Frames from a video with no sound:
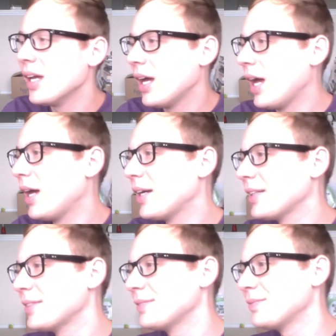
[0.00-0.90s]
I
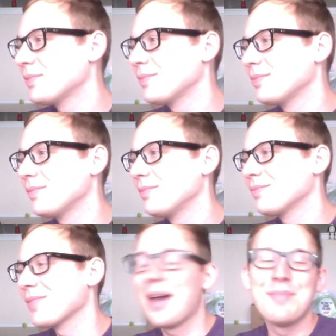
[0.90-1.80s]

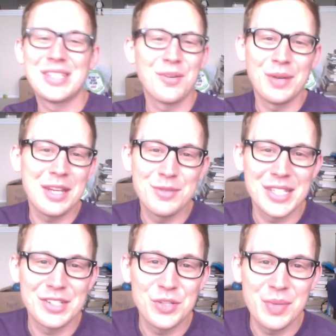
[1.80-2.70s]
miss it when he was
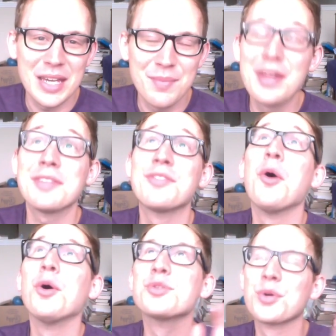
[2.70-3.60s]
in 2PM.
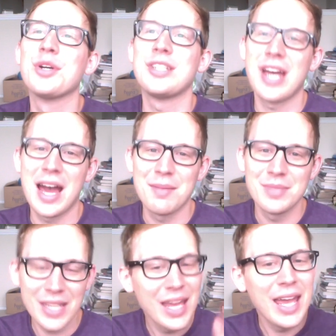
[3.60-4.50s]
Those were good times.